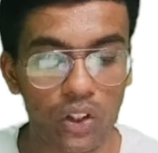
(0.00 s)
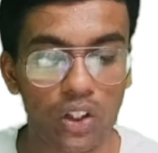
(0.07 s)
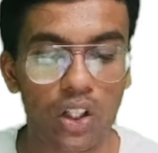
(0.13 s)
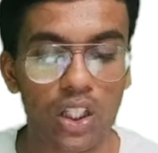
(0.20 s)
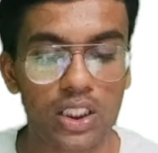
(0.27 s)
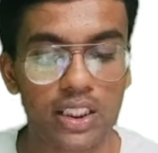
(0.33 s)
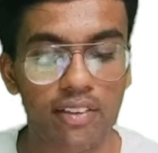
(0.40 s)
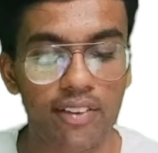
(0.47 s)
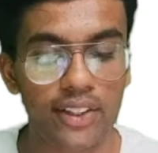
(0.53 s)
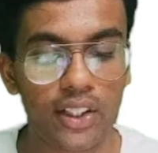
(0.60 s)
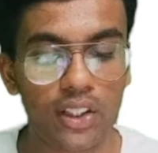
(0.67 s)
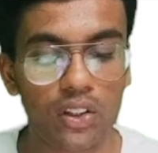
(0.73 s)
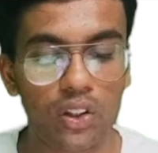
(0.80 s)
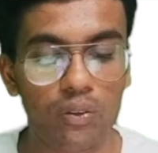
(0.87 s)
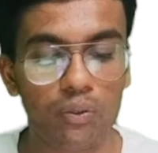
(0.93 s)
or 7 years
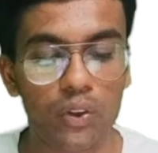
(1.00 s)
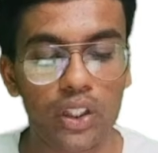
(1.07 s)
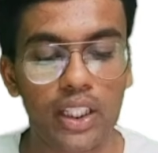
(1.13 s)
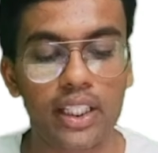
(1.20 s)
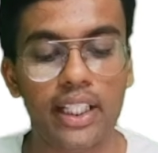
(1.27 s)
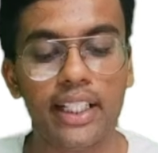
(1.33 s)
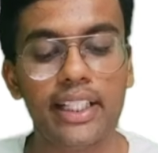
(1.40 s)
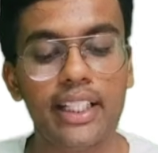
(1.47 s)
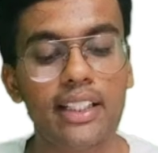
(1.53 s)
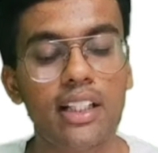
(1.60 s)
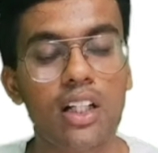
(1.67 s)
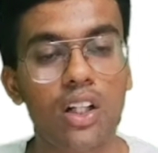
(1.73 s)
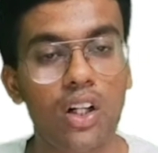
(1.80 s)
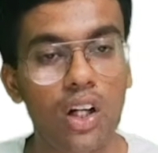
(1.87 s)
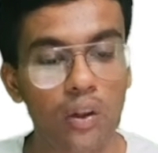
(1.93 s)
or more in any other
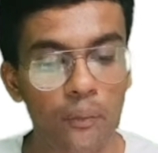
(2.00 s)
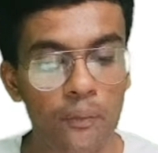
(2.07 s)
law,